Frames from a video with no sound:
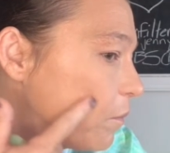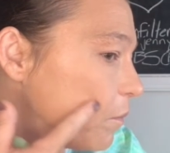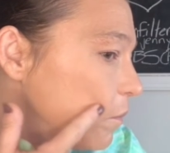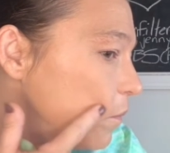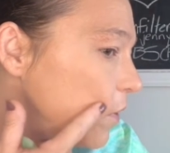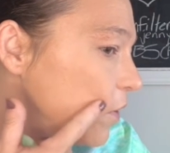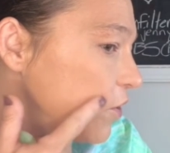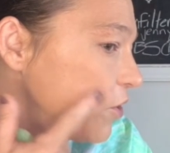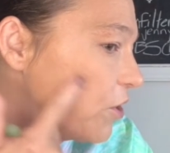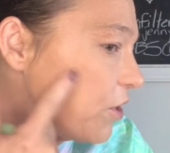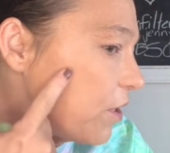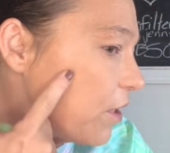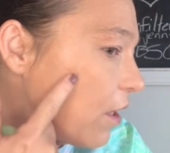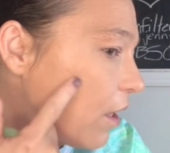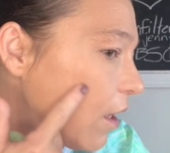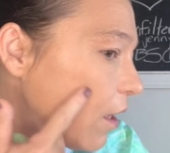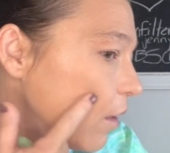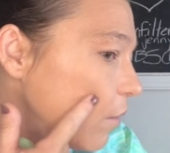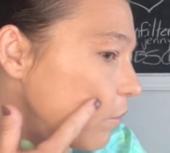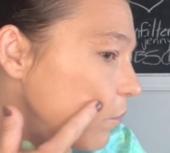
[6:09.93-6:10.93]
bunching
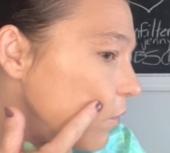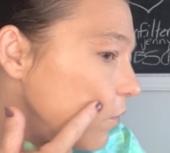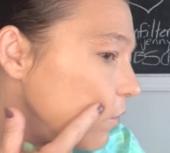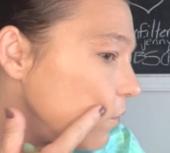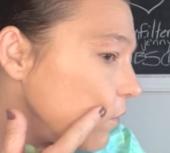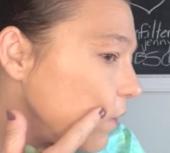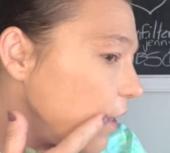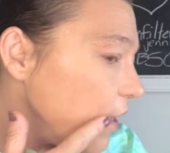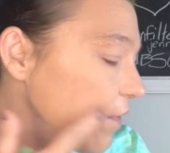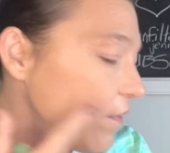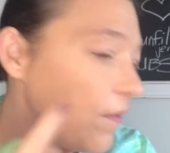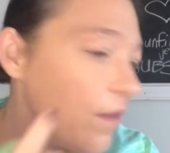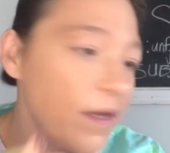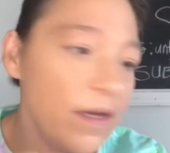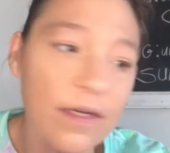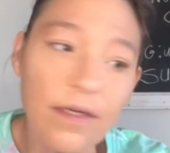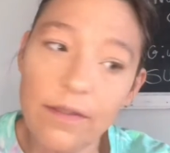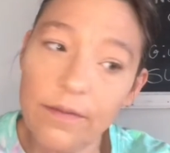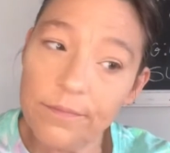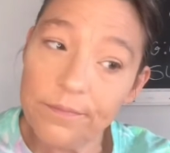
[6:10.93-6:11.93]
up right
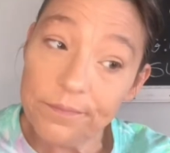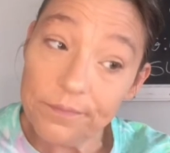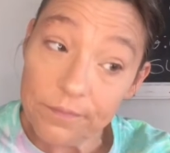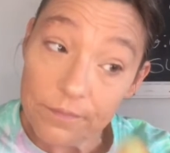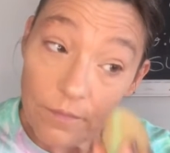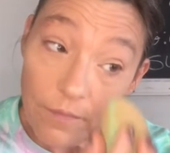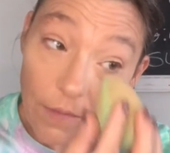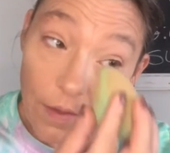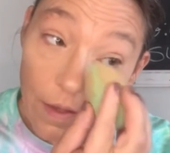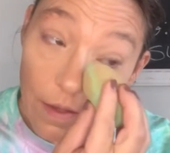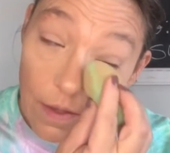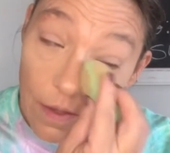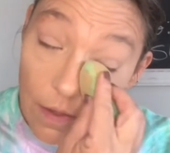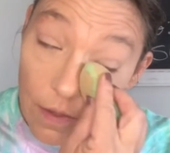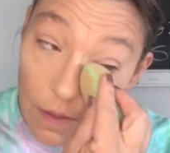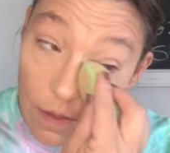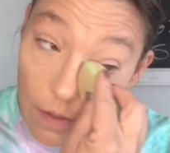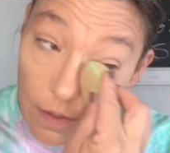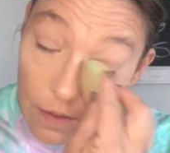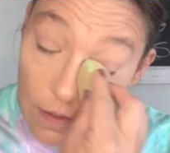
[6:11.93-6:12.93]
there.
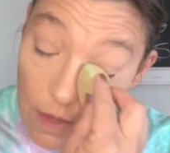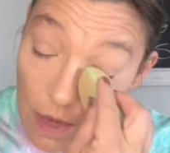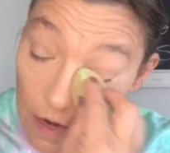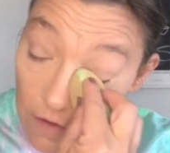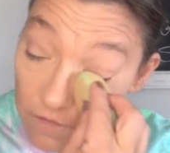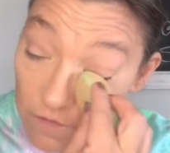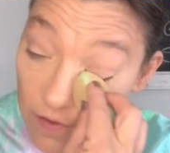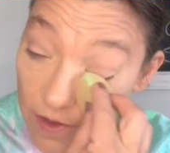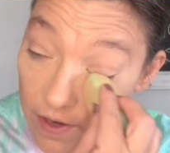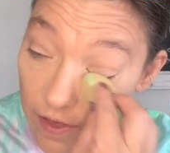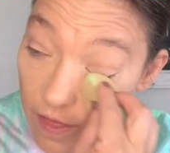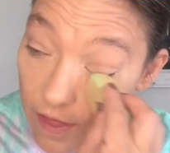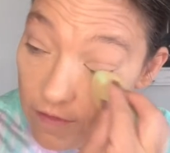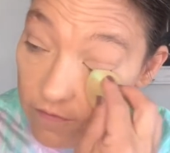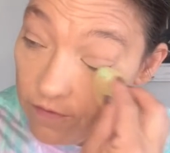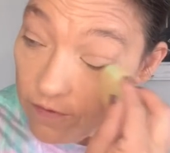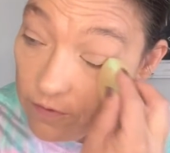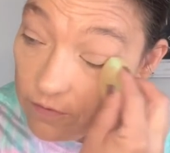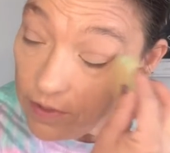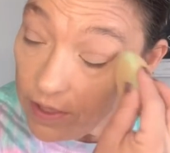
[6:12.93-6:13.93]
Not a fan of that
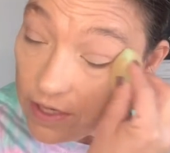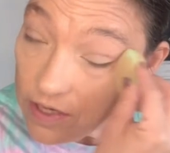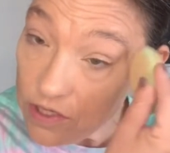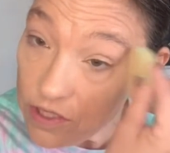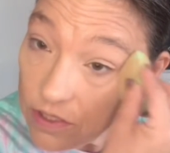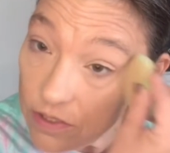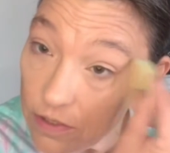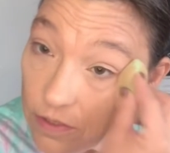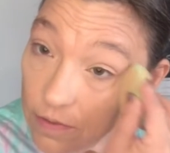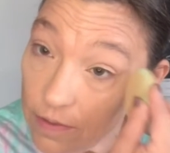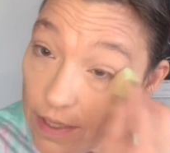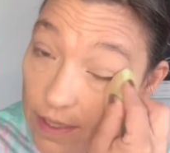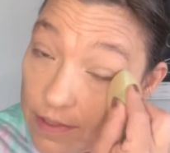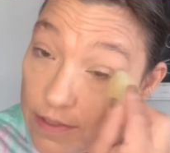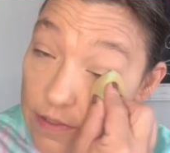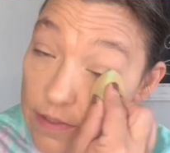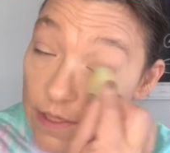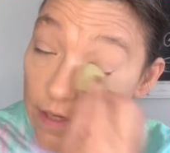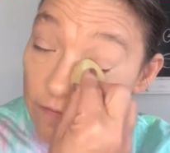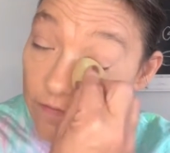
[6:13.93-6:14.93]
foundation.
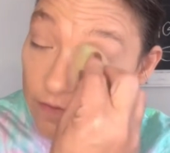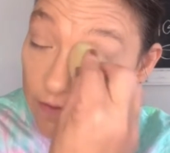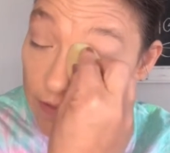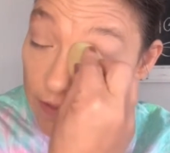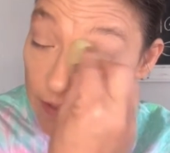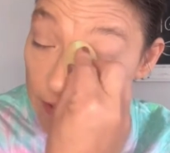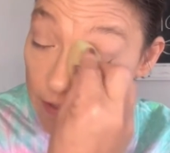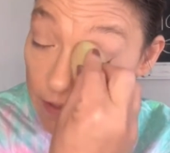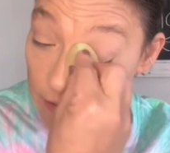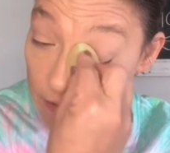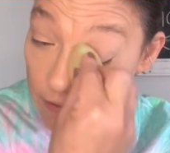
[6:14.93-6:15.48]
That's definitely